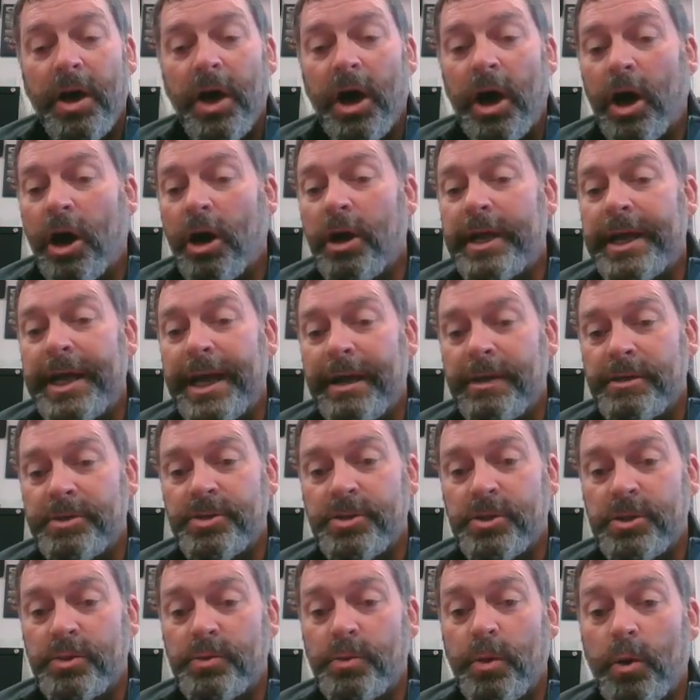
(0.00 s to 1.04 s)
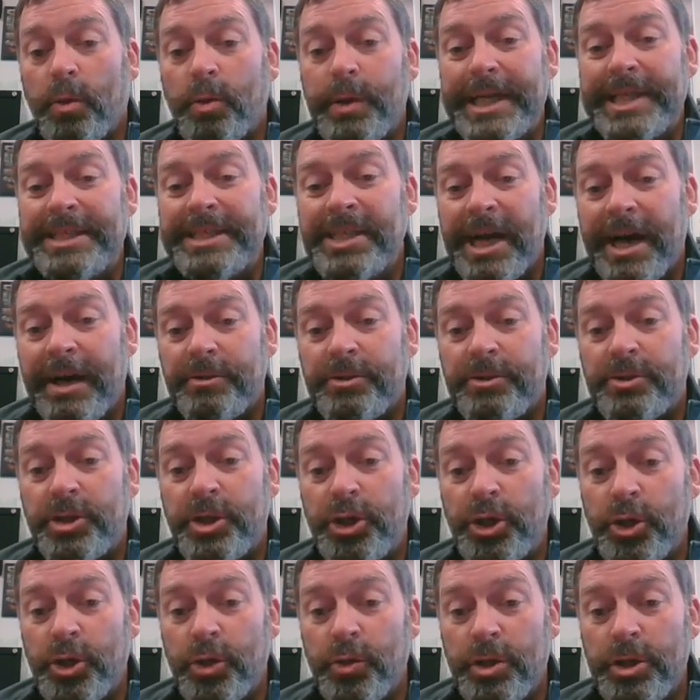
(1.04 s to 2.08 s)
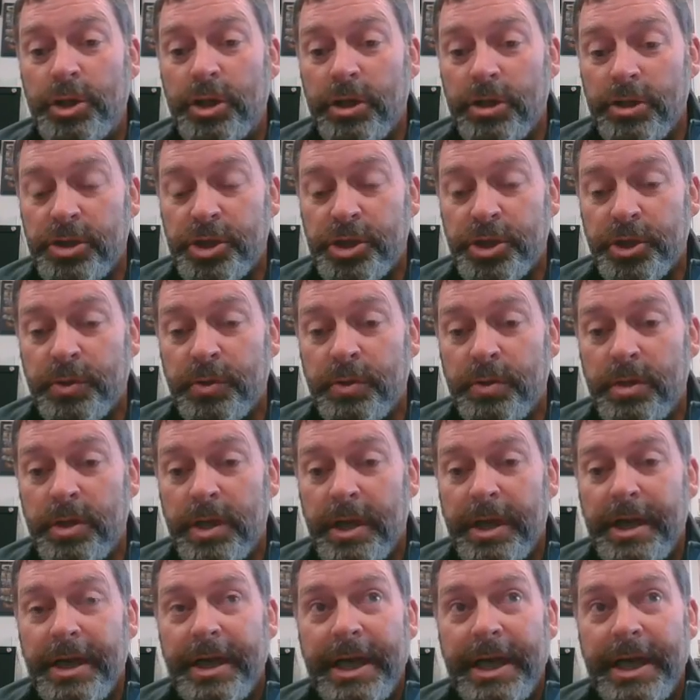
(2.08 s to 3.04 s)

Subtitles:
Our counselors will reach out to you and your student,